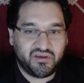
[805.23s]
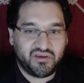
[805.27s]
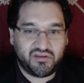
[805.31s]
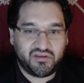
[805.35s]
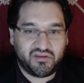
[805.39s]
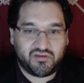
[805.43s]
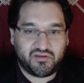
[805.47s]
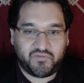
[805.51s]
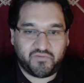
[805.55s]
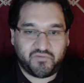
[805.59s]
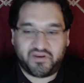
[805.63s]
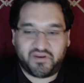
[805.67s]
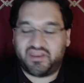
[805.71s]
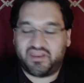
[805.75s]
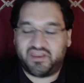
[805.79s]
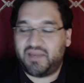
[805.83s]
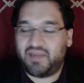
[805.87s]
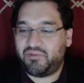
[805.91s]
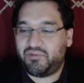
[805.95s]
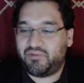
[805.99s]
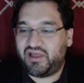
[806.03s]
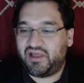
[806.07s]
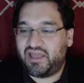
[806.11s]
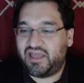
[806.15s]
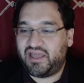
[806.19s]
So for
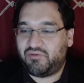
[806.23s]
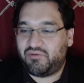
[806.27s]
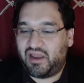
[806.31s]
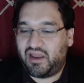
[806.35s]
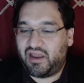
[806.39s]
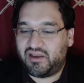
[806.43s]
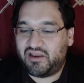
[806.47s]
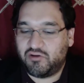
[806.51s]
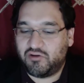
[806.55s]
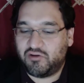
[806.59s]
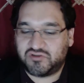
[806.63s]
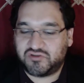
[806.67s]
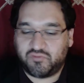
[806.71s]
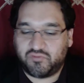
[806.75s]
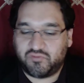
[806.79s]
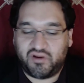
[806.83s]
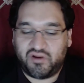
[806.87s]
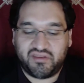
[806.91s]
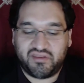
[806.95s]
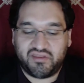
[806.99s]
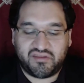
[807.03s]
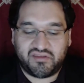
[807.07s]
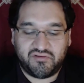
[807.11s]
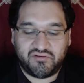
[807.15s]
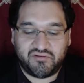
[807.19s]
example, I coached
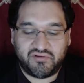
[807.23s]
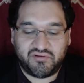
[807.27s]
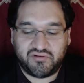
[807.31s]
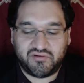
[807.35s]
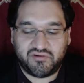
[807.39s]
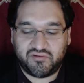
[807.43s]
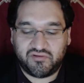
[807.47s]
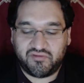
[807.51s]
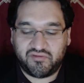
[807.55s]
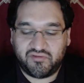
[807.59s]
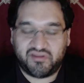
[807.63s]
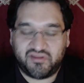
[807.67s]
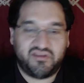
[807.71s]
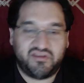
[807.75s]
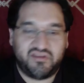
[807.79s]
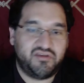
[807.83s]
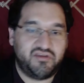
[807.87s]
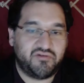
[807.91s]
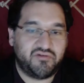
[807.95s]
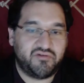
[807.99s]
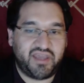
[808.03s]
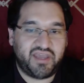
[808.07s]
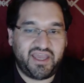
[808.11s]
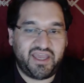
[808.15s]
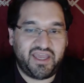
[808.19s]
one student who was in the
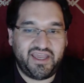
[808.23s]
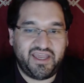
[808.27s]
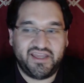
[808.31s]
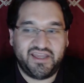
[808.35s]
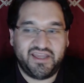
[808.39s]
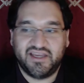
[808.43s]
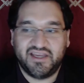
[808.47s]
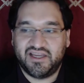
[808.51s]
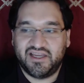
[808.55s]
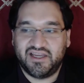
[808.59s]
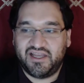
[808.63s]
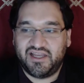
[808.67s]
UK,